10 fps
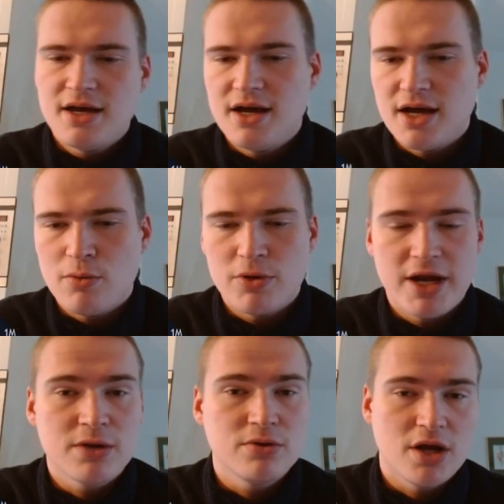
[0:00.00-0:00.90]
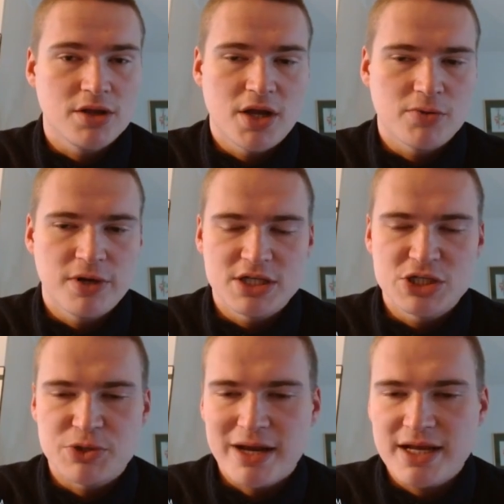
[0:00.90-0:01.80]
uh, were not, not, not really
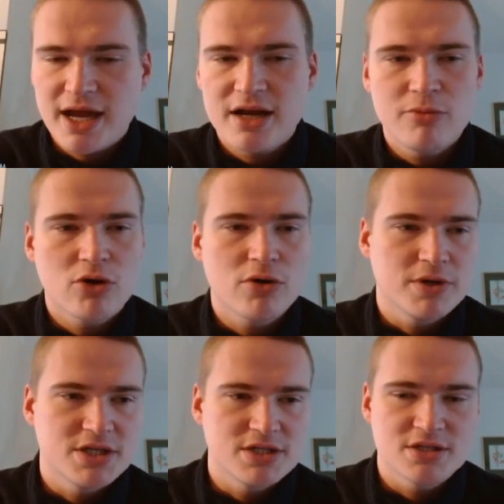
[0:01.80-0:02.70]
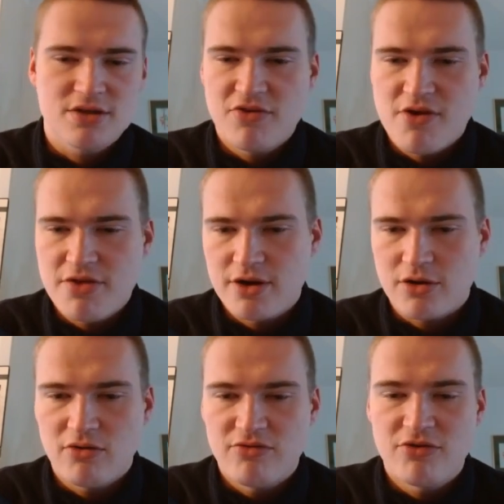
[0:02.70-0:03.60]
trending anymore, which is further
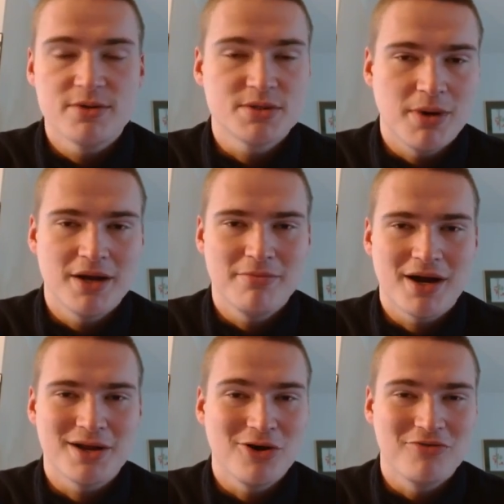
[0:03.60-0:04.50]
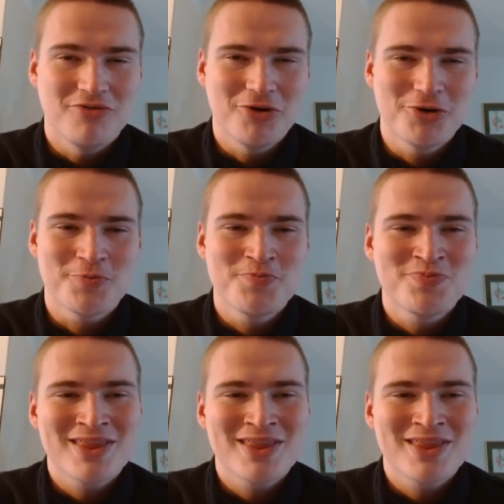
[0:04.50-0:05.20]
confirmed by, by the low volume.